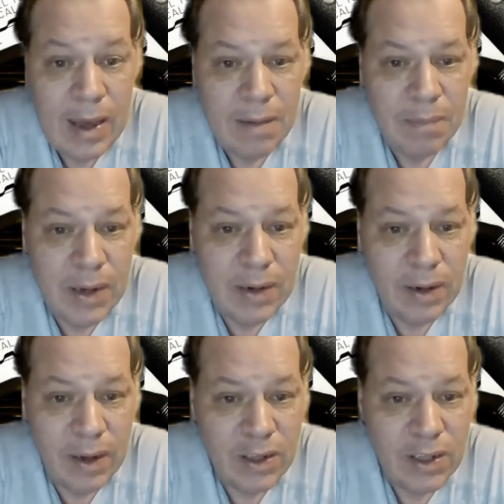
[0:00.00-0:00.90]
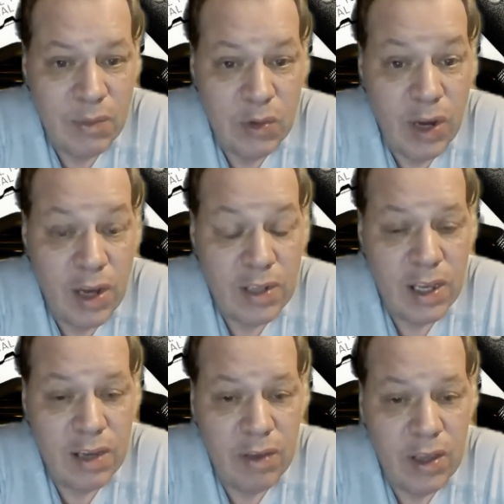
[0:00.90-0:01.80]
But until next time, you guys
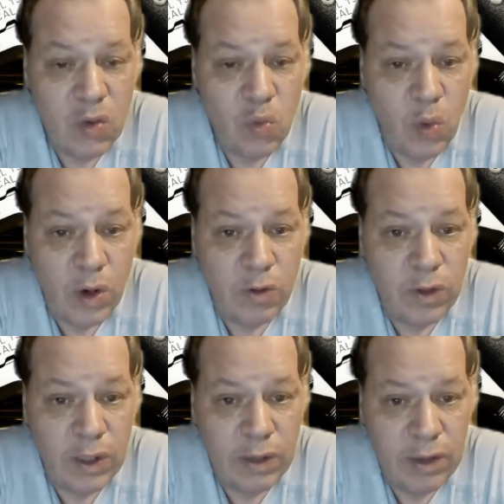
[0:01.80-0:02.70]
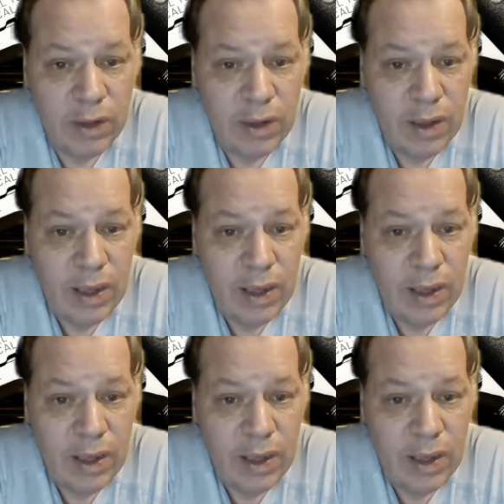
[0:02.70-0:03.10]
have a wonderful evening.